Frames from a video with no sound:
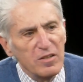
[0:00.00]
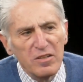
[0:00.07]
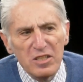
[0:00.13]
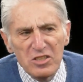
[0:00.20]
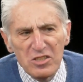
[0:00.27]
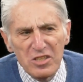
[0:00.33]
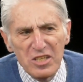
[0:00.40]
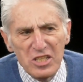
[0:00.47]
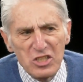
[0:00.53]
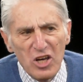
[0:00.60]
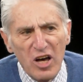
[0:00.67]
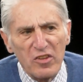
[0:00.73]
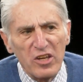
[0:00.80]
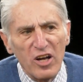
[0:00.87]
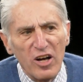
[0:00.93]
listen to this,
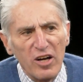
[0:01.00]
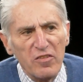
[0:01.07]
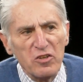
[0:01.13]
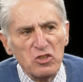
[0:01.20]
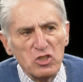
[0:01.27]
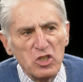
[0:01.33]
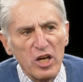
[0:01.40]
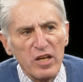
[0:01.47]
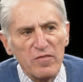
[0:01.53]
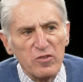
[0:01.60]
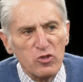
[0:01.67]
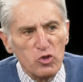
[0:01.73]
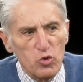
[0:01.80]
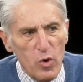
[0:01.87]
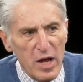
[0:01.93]
on the other side of the
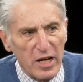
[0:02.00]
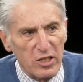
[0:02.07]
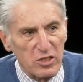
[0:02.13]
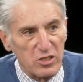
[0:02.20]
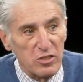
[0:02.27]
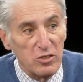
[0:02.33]
tracks.